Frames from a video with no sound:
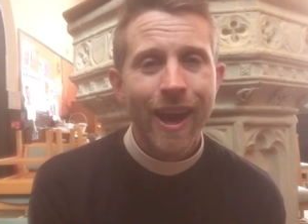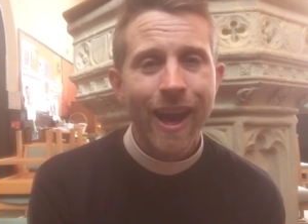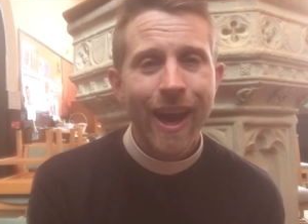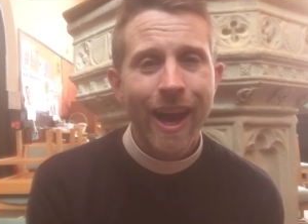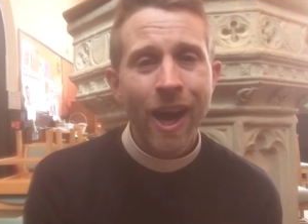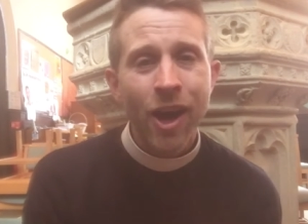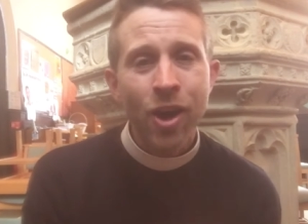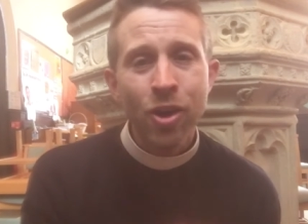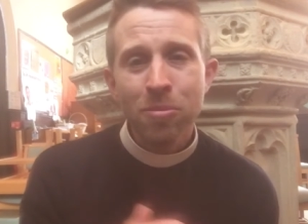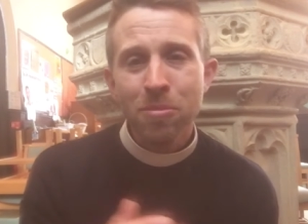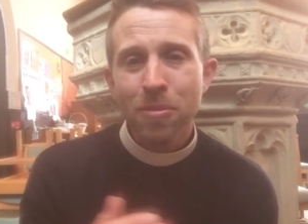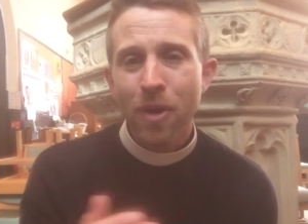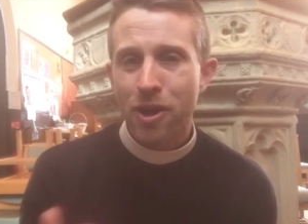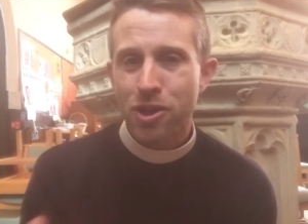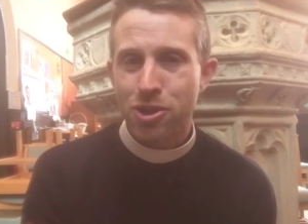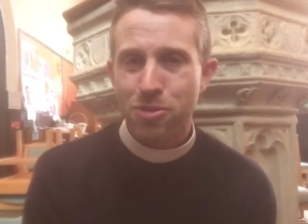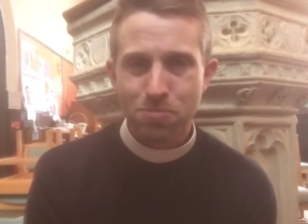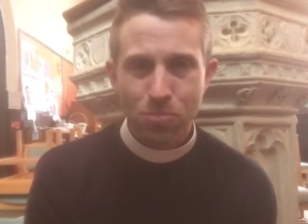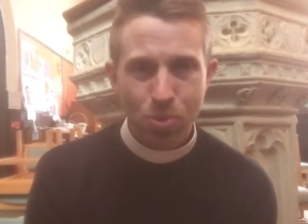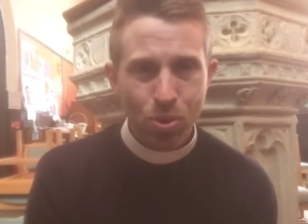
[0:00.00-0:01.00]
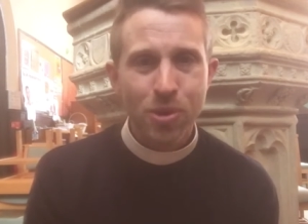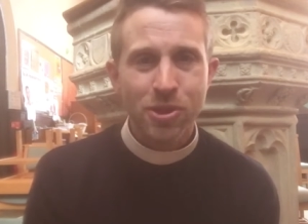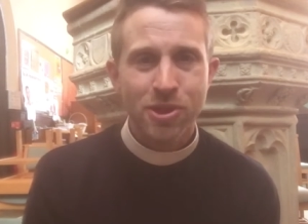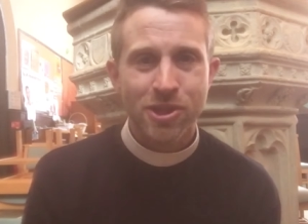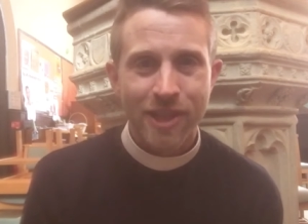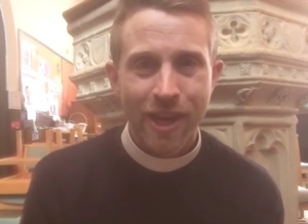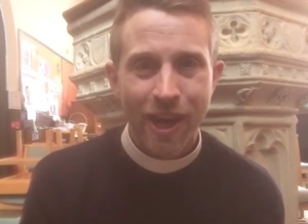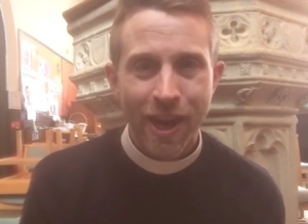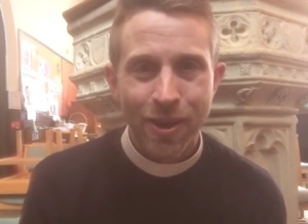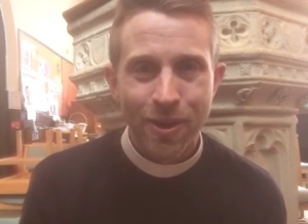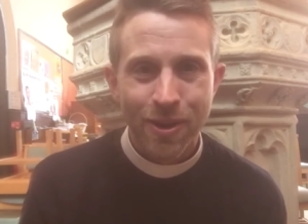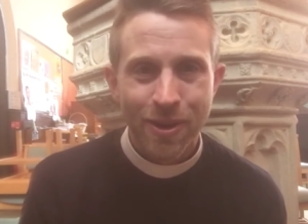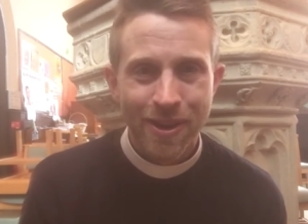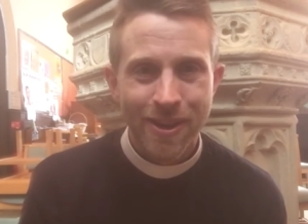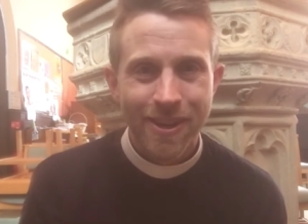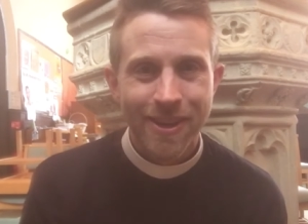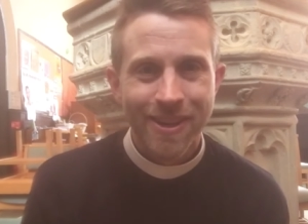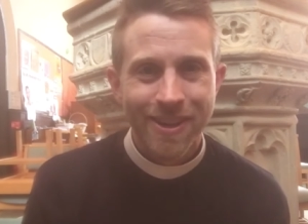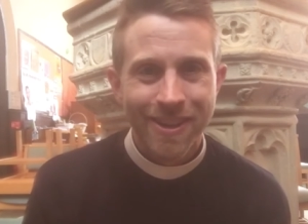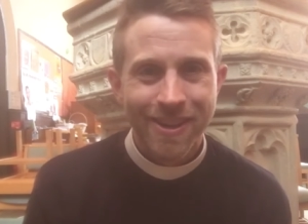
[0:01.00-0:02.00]
how much more so,
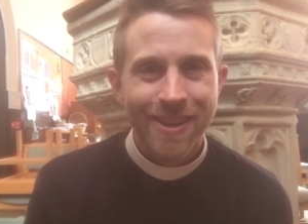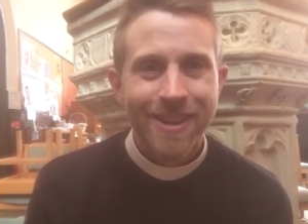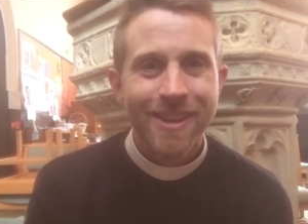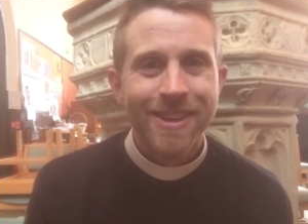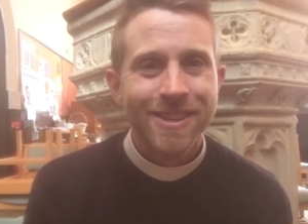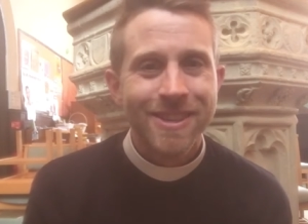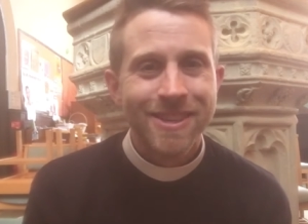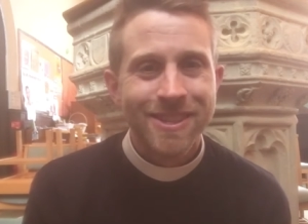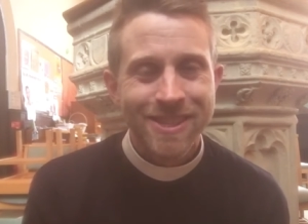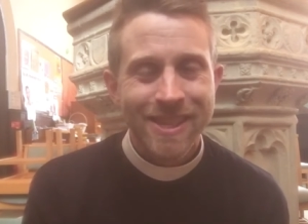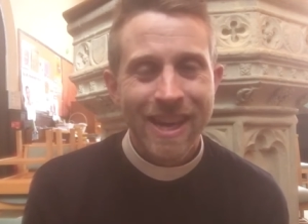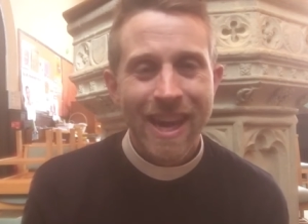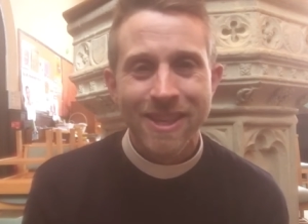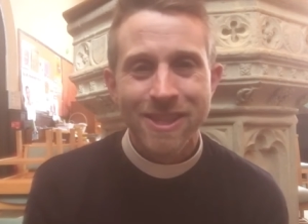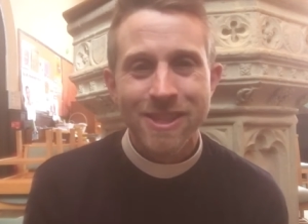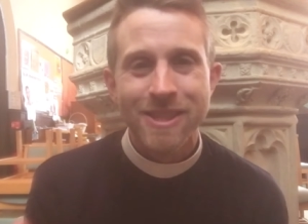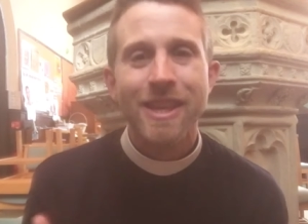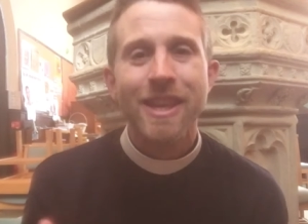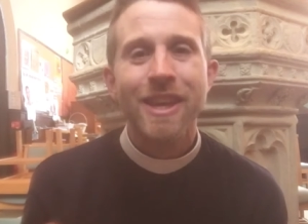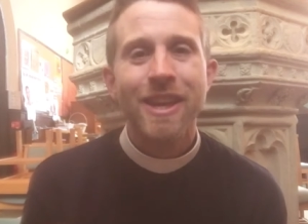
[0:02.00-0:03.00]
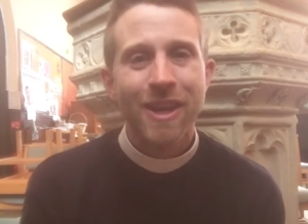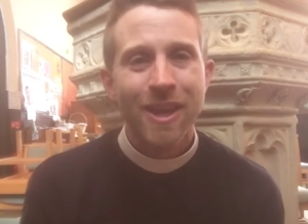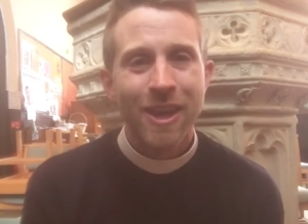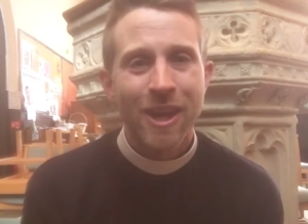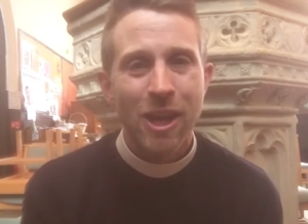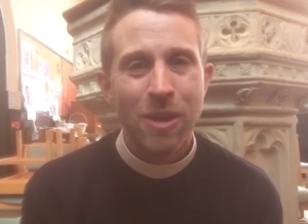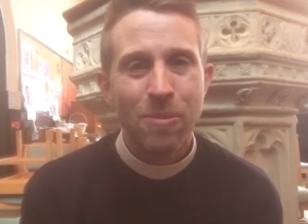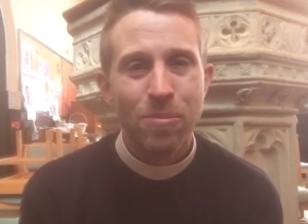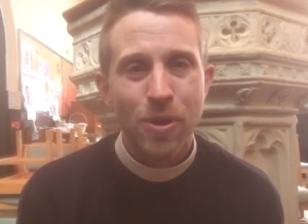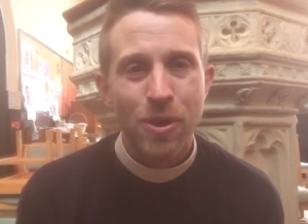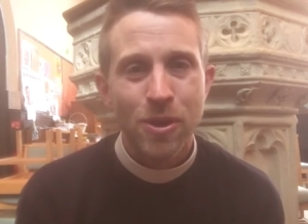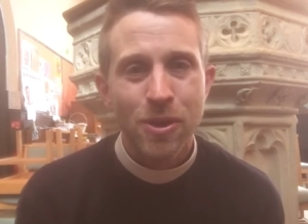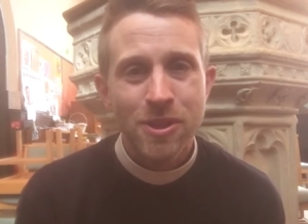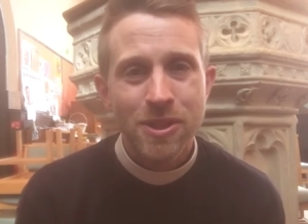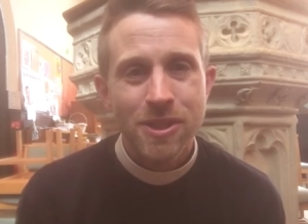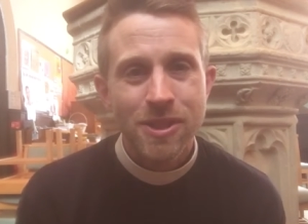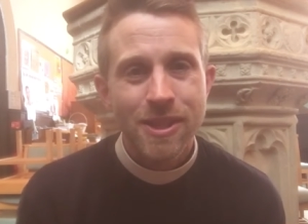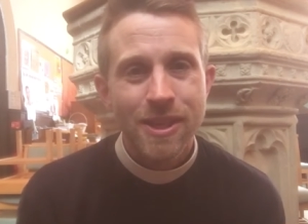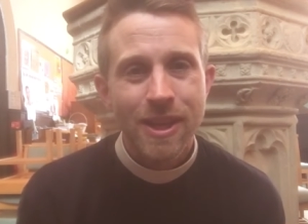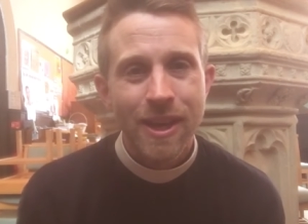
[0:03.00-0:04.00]
says
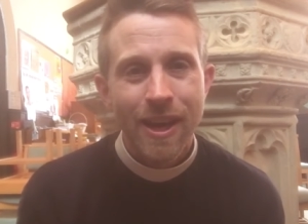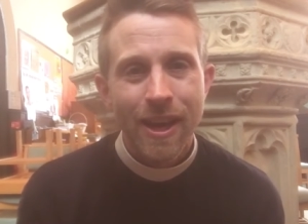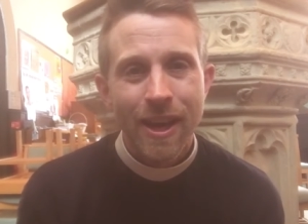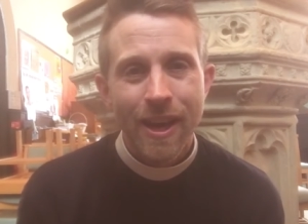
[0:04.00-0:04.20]
Hebrews,